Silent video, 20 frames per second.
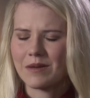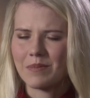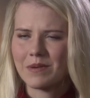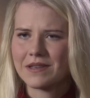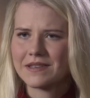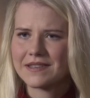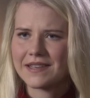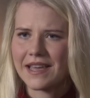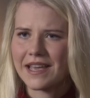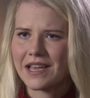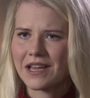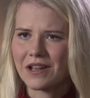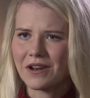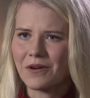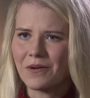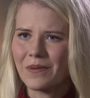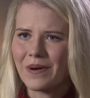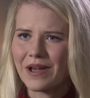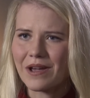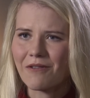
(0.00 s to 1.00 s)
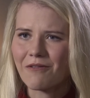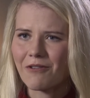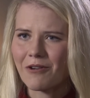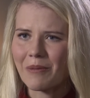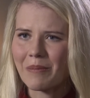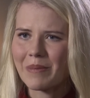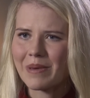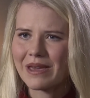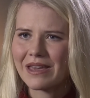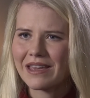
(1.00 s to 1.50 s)
She was also
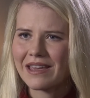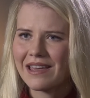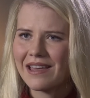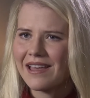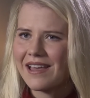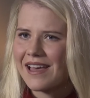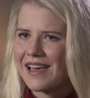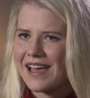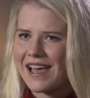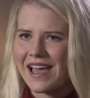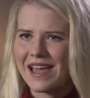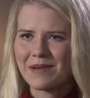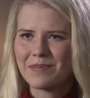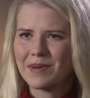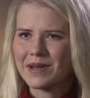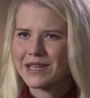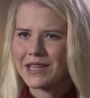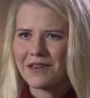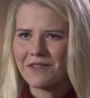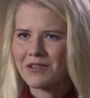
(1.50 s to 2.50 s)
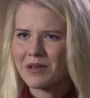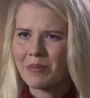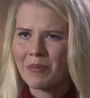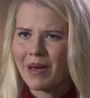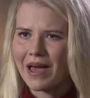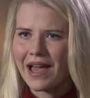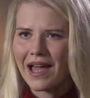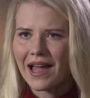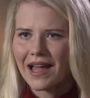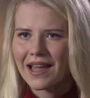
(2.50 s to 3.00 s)
repeatedly raped during this
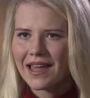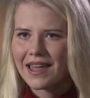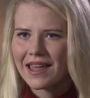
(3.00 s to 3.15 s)
period.